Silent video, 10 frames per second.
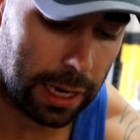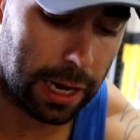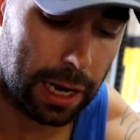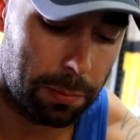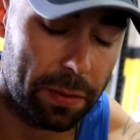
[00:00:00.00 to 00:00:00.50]

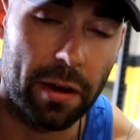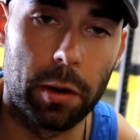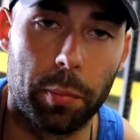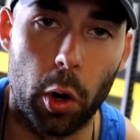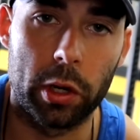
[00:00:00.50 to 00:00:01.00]
I've
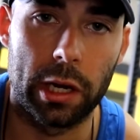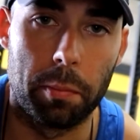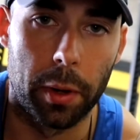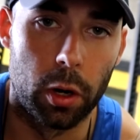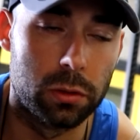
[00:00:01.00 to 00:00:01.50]
never
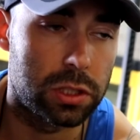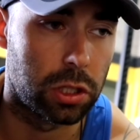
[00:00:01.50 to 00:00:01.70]
broken a bone,